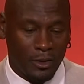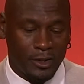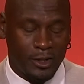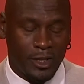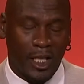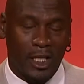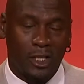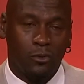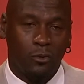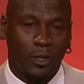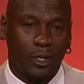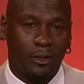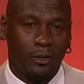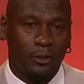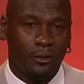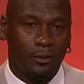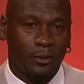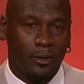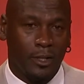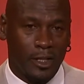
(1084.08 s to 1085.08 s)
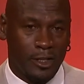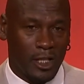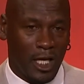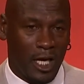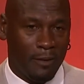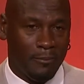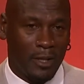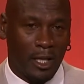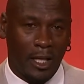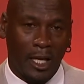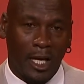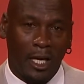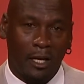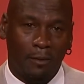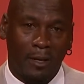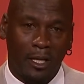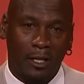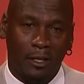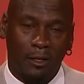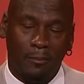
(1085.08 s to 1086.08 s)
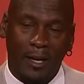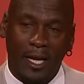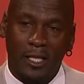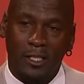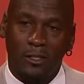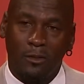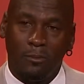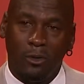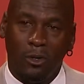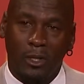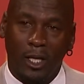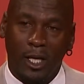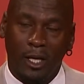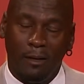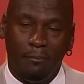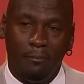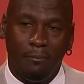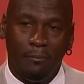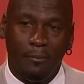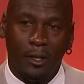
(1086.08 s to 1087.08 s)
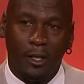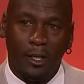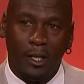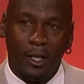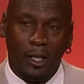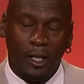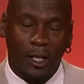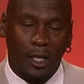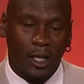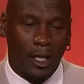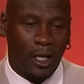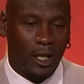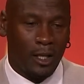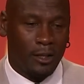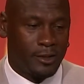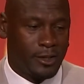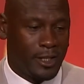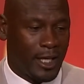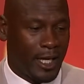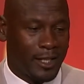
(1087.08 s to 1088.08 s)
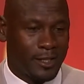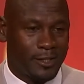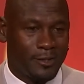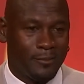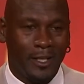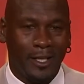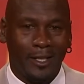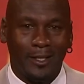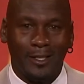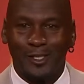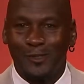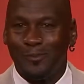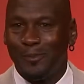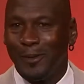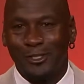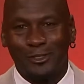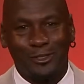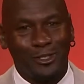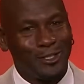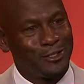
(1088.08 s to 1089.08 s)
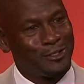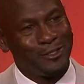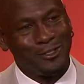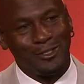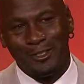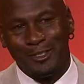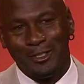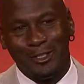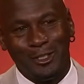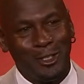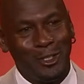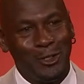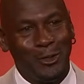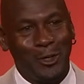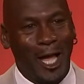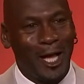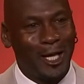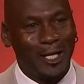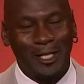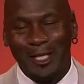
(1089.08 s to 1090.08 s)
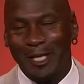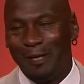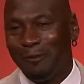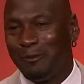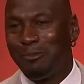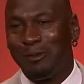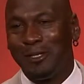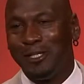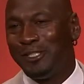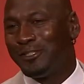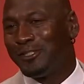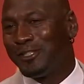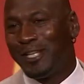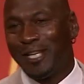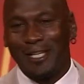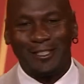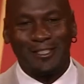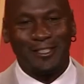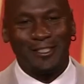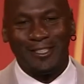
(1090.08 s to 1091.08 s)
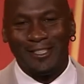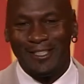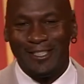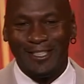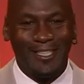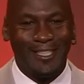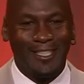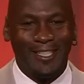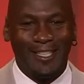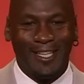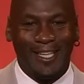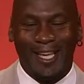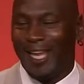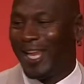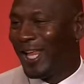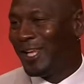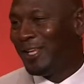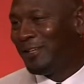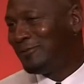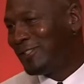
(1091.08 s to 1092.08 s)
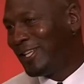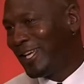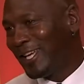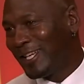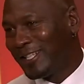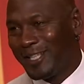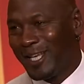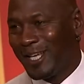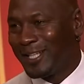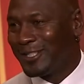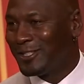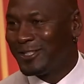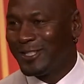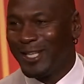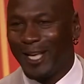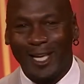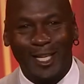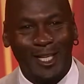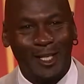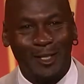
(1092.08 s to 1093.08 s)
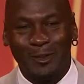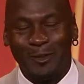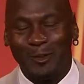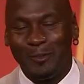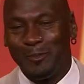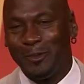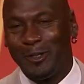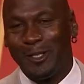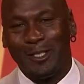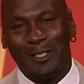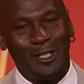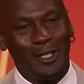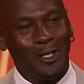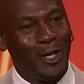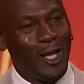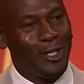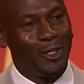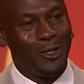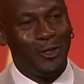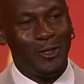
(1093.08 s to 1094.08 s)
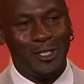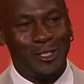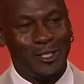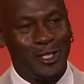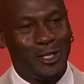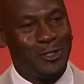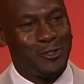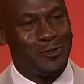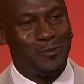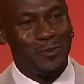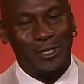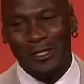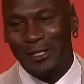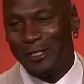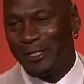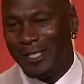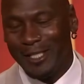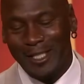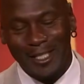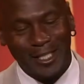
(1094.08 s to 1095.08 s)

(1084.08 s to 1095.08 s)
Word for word: with Tex Winter. They taught me a lot about the basketball game. Uh, Tex being the specialist, you know, it, I can never please Tex. And I love Tex. Tex is not here, but, you know, I know he's here in spirit.